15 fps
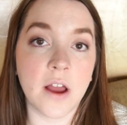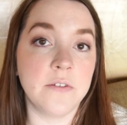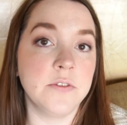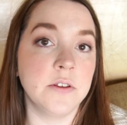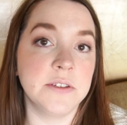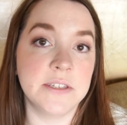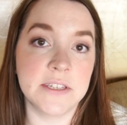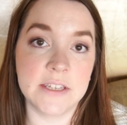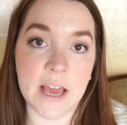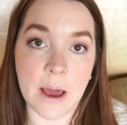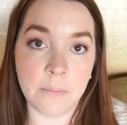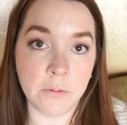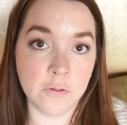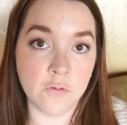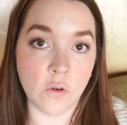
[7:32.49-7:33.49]
I've used this
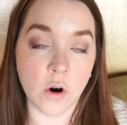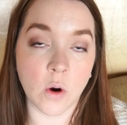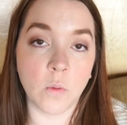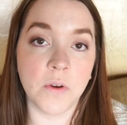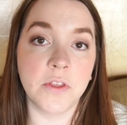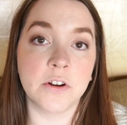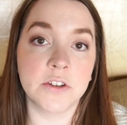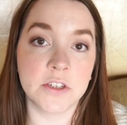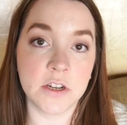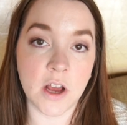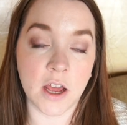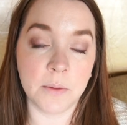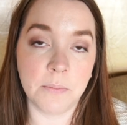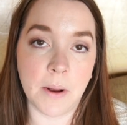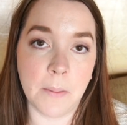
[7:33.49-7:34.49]
app before with their
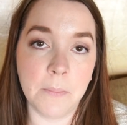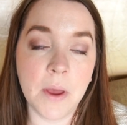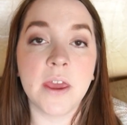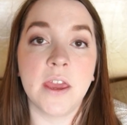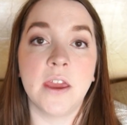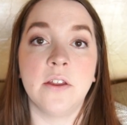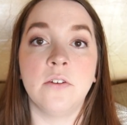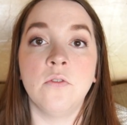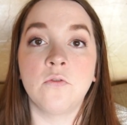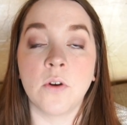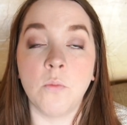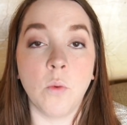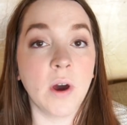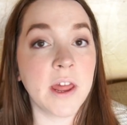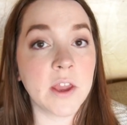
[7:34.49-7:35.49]
Sonata pump, and
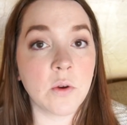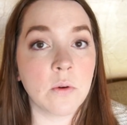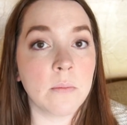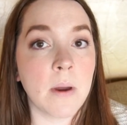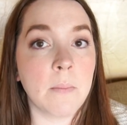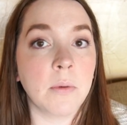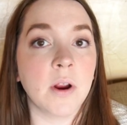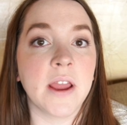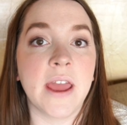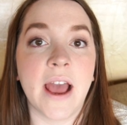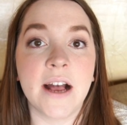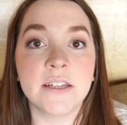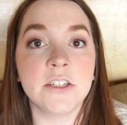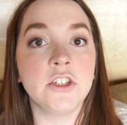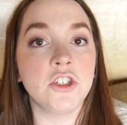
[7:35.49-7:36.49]
from what I can remember, it
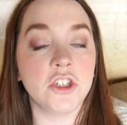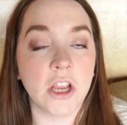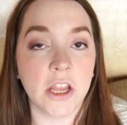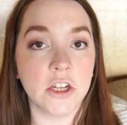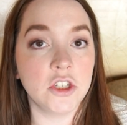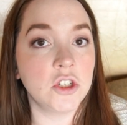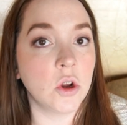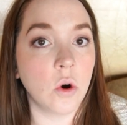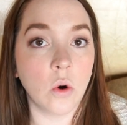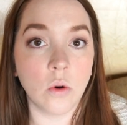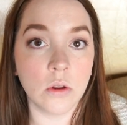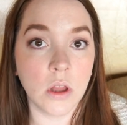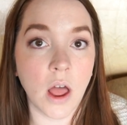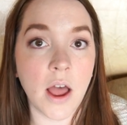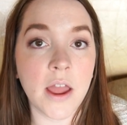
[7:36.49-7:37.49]
hasn't changed a
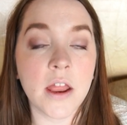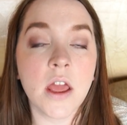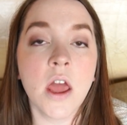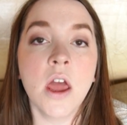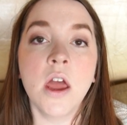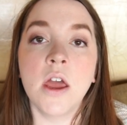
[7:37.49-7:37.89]
whole lot.